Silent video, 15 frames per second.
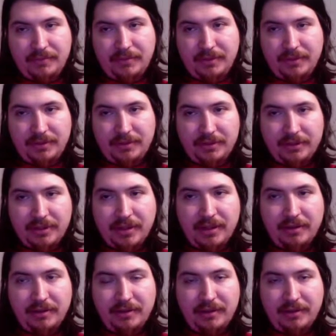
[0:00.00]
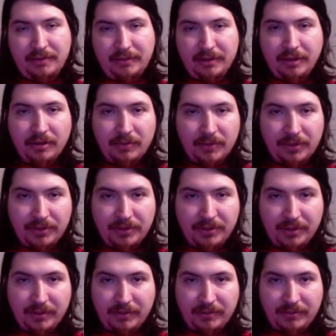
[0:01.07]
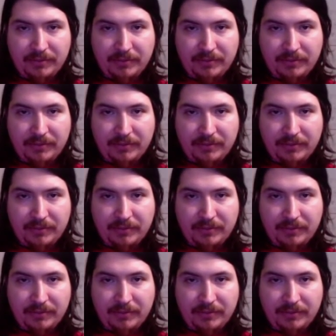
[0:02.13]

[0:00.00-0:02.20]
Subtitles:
the society you have, and the government you have.